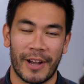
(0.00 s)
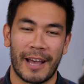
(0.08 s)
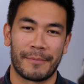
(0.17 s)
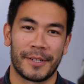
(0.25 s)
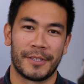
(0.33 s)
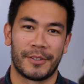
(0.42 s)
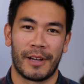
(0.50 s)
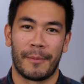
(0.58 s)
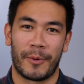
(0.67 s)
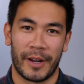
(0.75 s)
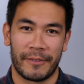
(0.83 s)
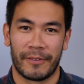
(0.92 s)
happy to
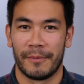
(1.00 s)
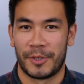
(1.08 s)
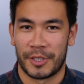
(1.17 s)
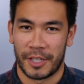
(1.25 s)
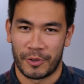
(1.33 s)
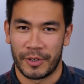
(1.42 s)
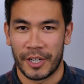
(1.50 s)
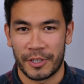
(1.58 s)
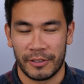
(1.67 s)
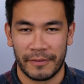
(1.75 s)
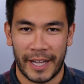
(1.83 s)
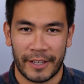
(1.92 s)
upgrade from just a
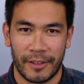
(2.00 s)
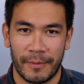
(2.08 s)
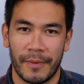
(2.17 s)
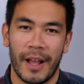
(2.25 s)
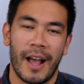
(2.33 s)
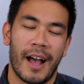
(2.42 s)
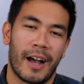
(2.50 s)
traditional vacuum.